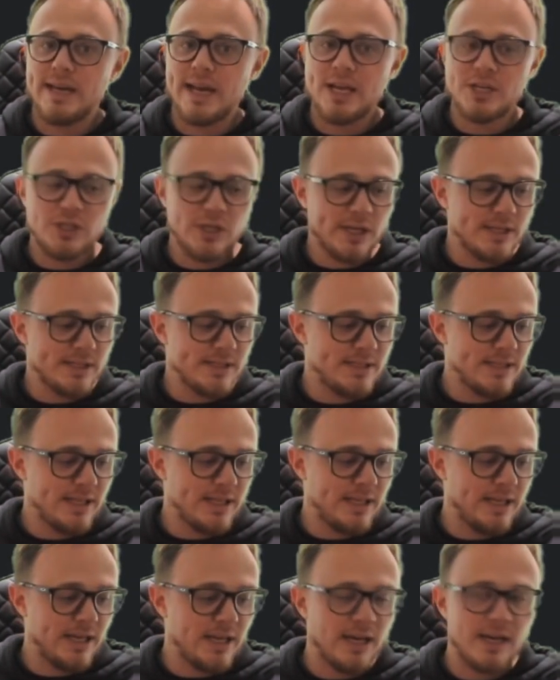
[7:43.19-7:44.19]
As you can see
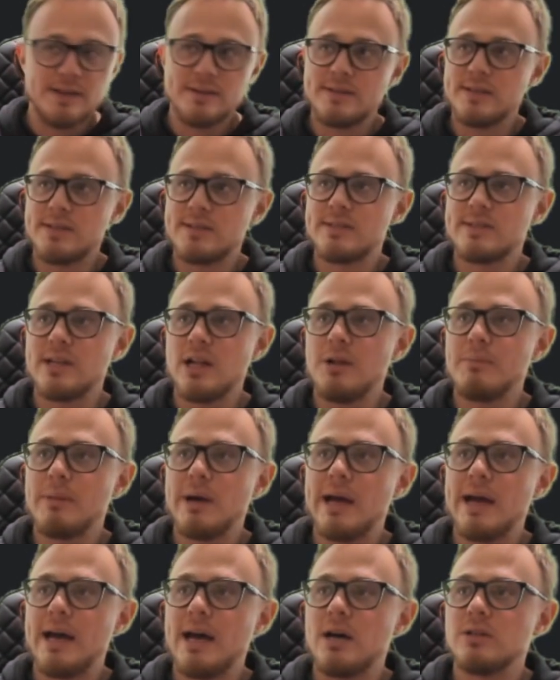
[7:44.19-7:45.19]
here, the Sell
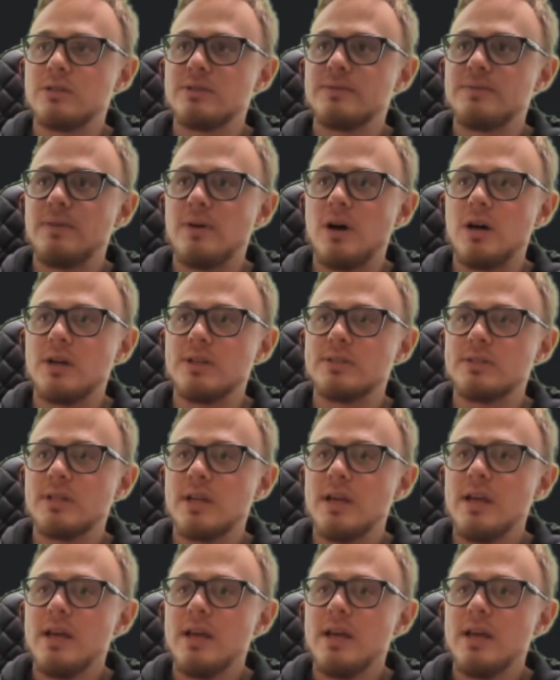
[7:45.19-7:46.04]
My House Fast.